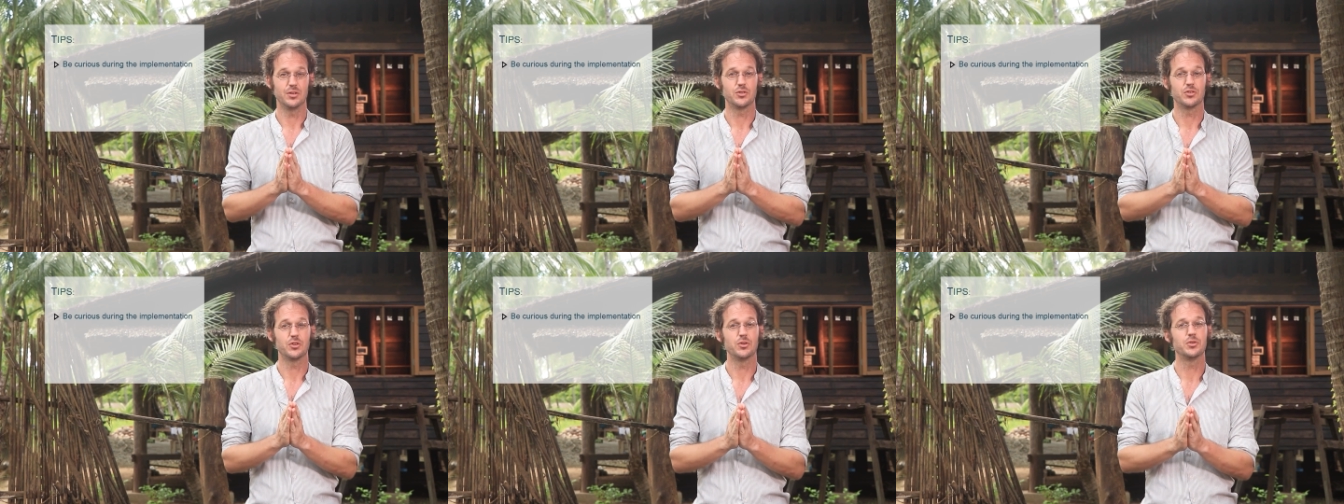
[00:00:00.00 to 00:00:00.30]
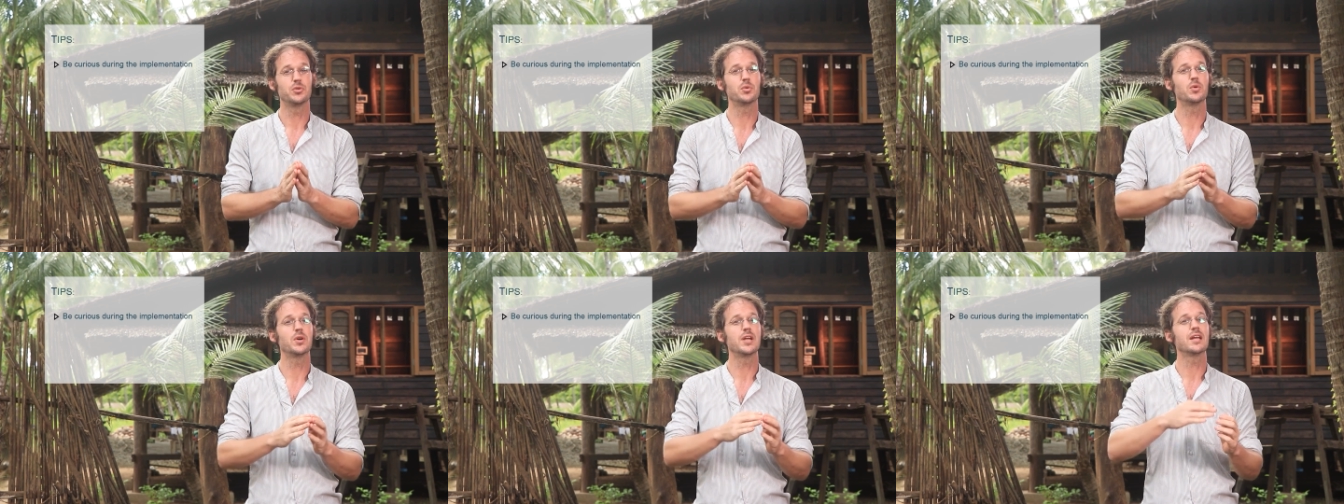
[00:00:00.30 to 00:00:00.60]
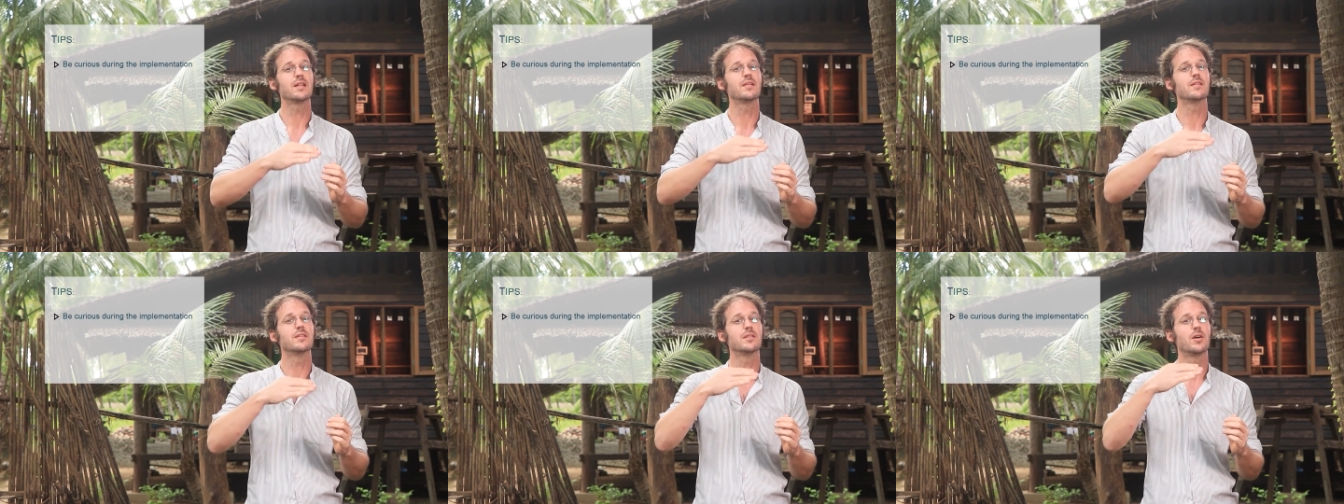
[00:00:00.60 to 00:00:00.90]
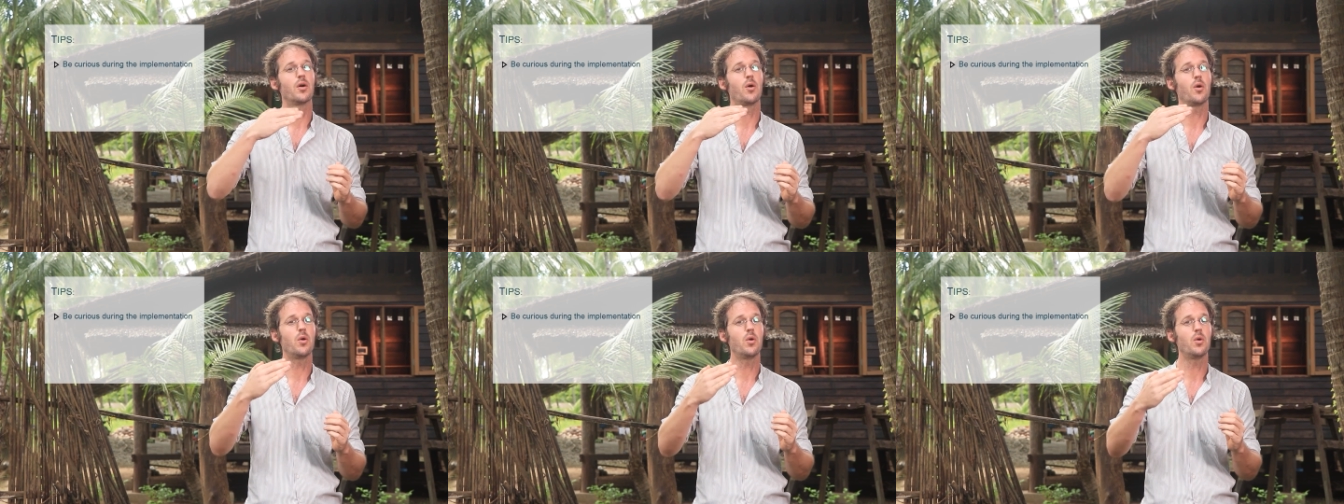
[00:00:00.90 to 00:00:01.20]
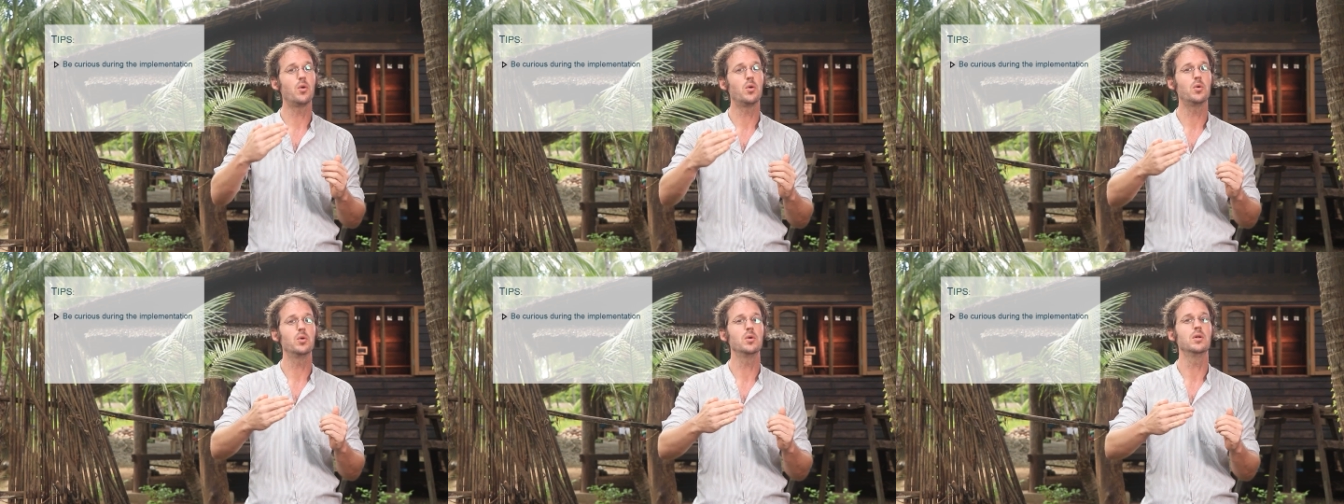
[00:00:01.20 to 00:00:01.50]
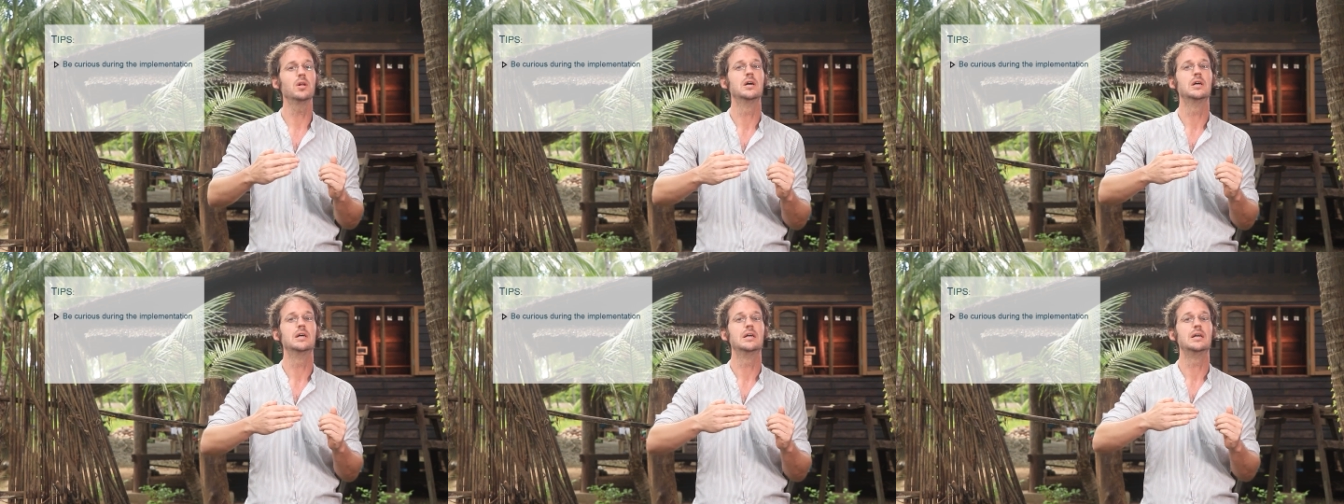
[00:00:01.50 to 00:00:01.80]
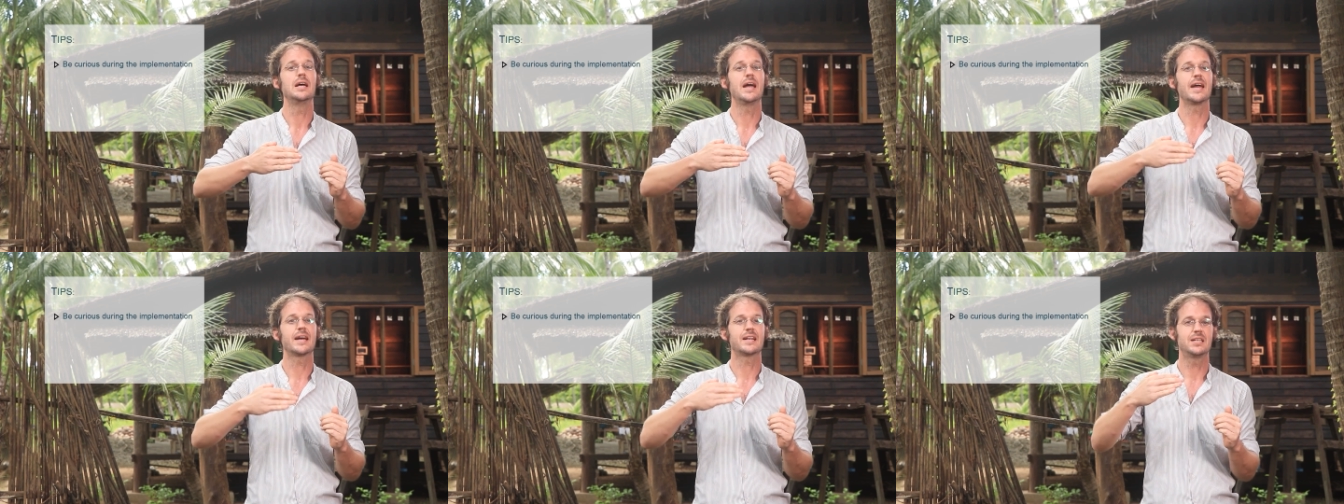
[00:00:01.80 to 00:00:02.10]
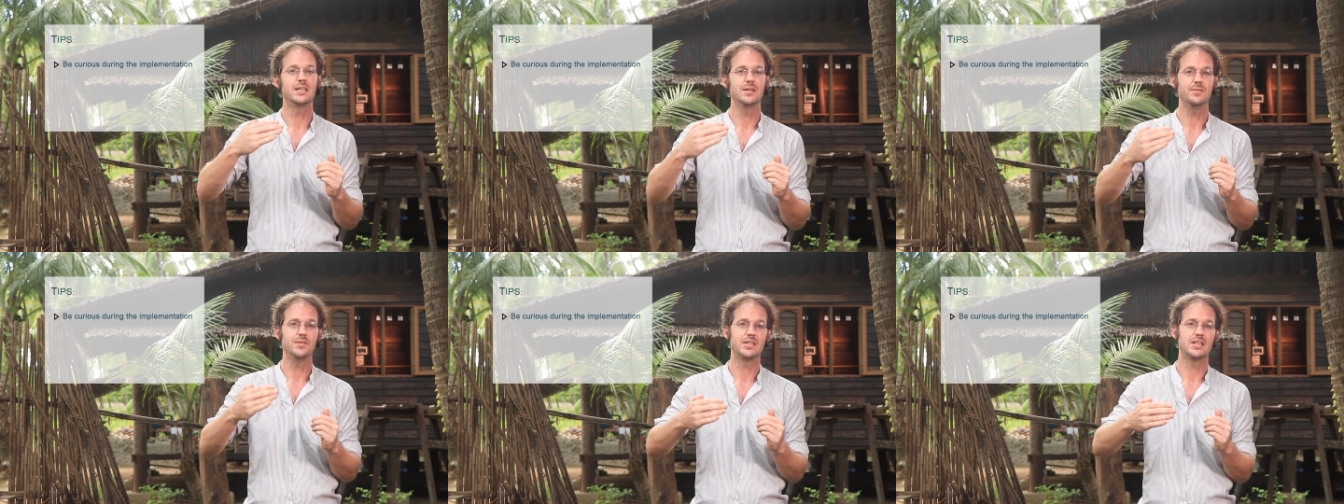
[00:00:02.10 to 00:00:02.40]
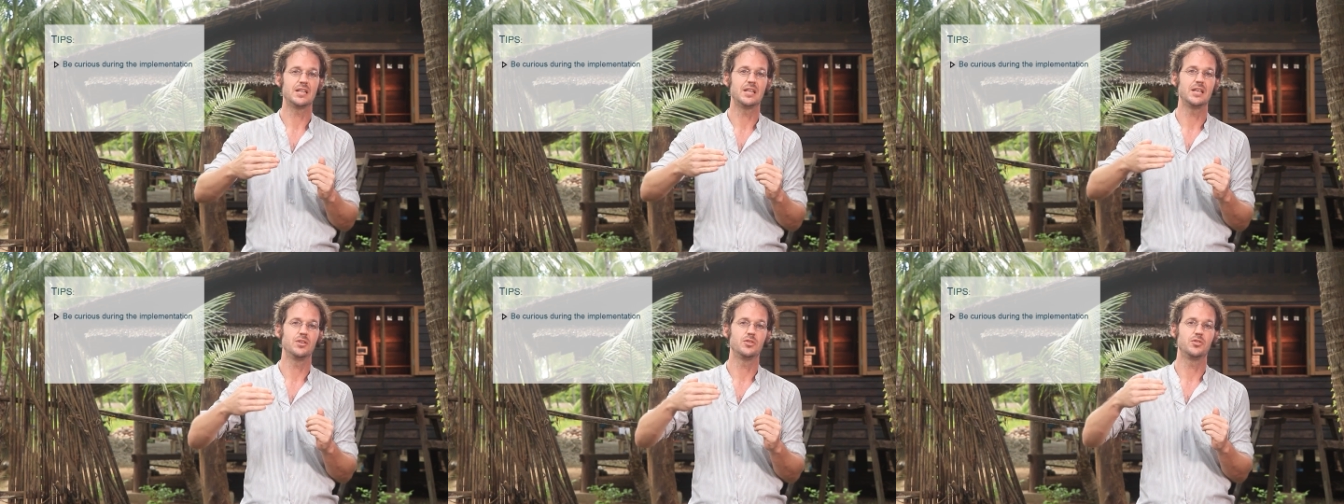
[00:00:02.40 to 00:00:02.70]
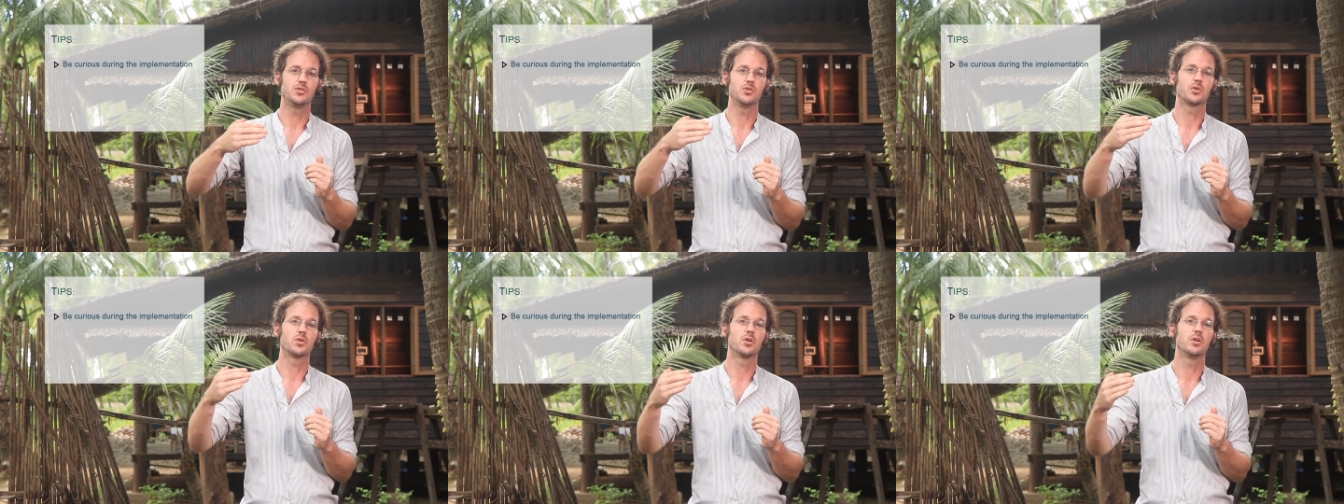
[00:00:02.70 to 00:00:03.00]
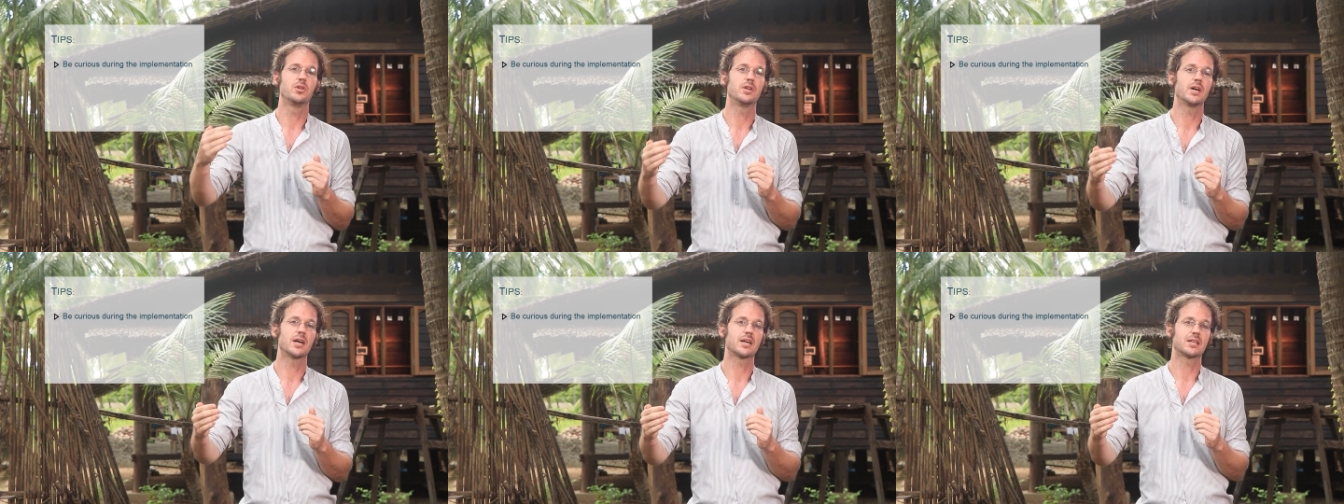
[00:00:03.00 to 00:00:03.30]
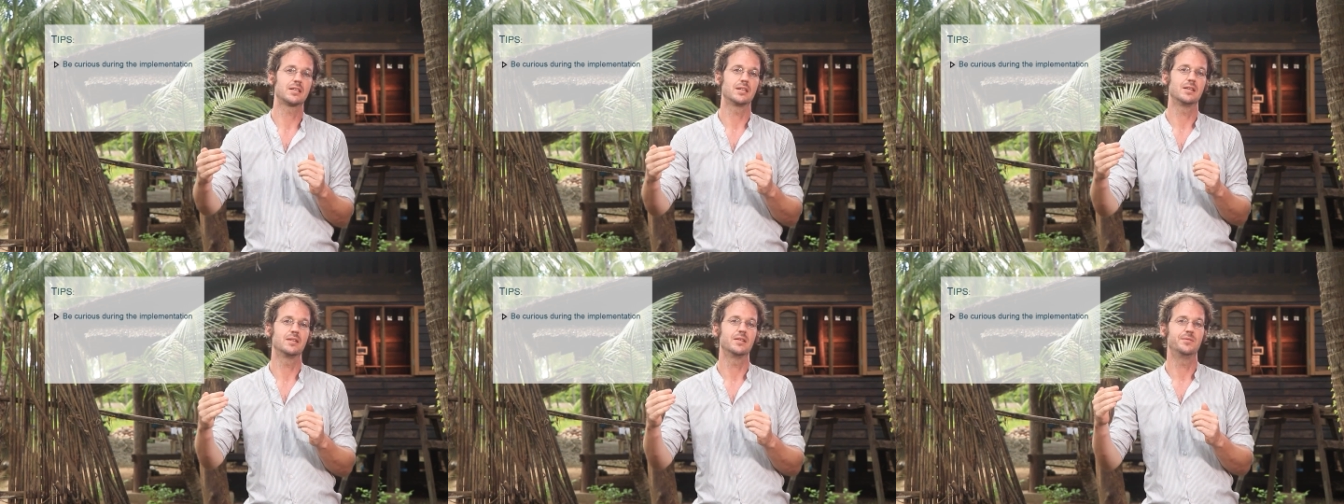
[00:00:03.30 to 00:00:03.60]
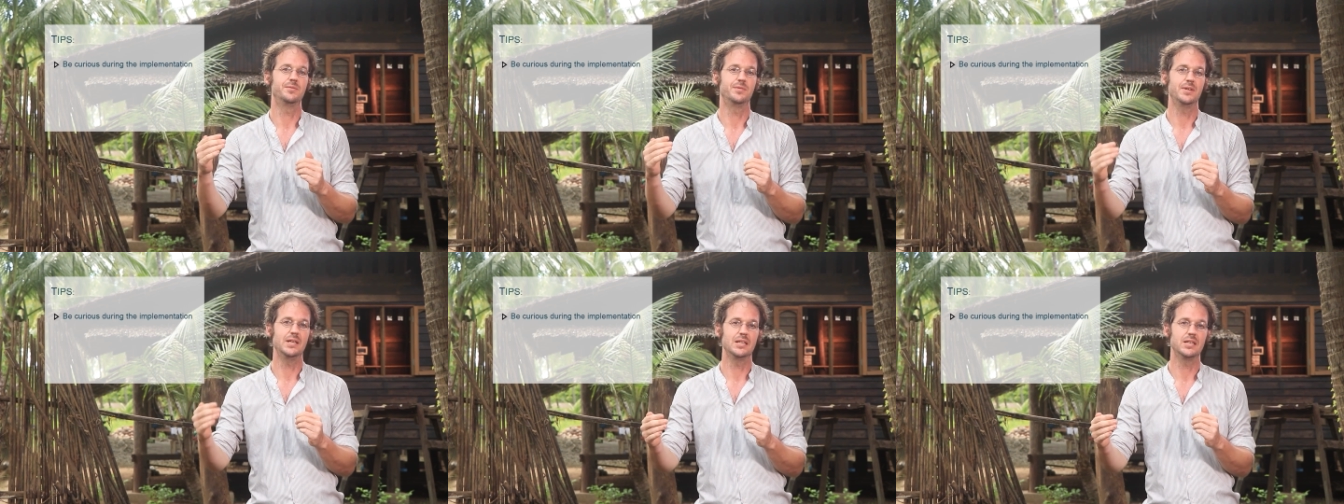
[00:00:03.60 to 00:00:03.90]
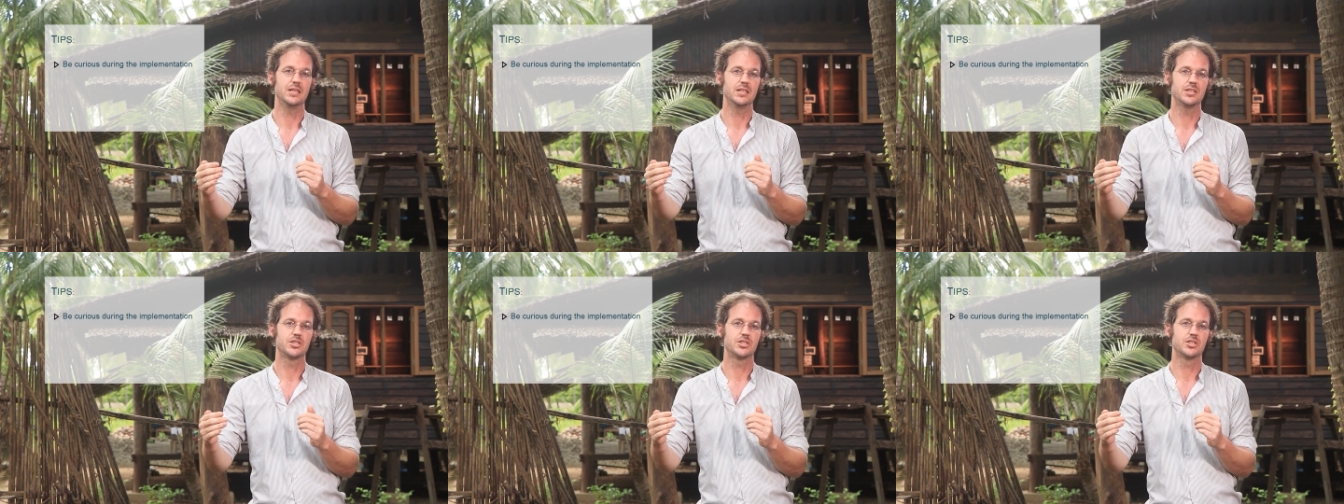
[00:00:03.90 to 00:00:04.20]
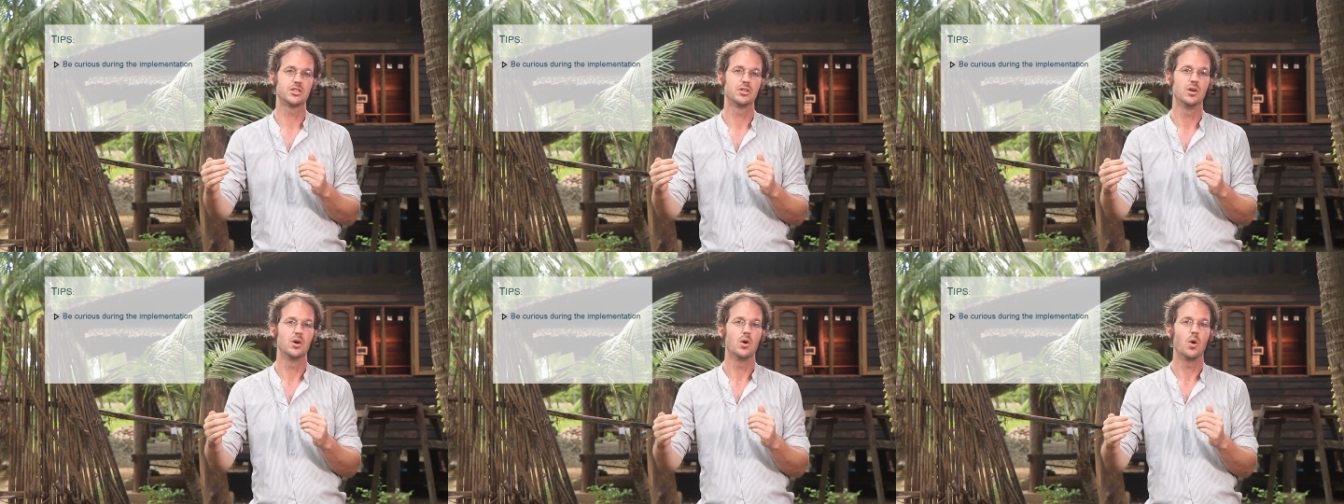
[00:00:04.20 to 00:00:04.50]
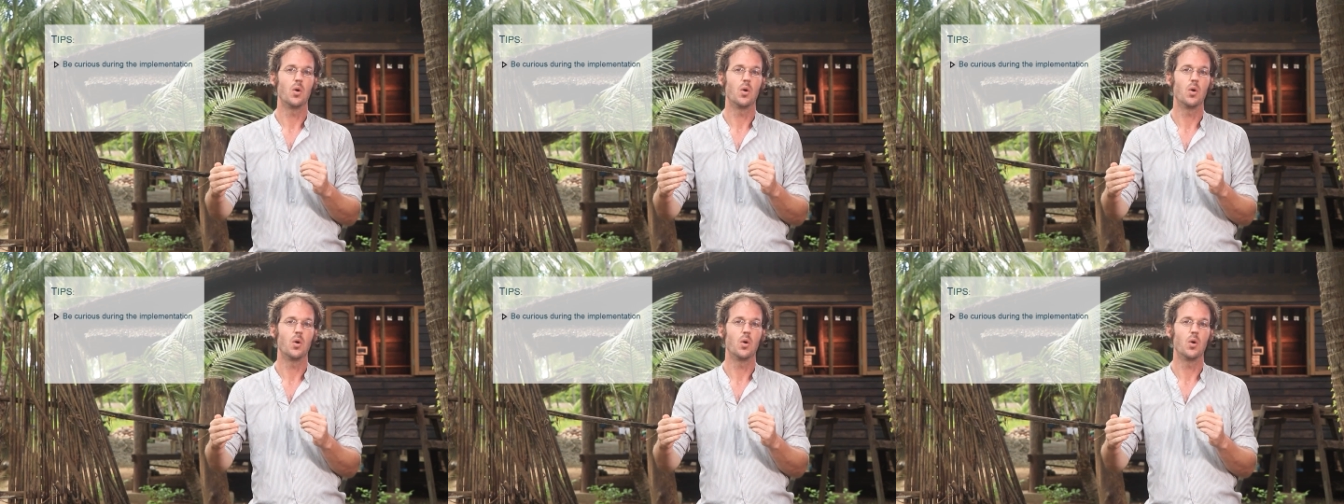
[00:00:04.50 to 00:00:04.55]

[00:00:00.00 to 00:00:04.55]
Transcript: So during the whole activities you conduct in the village,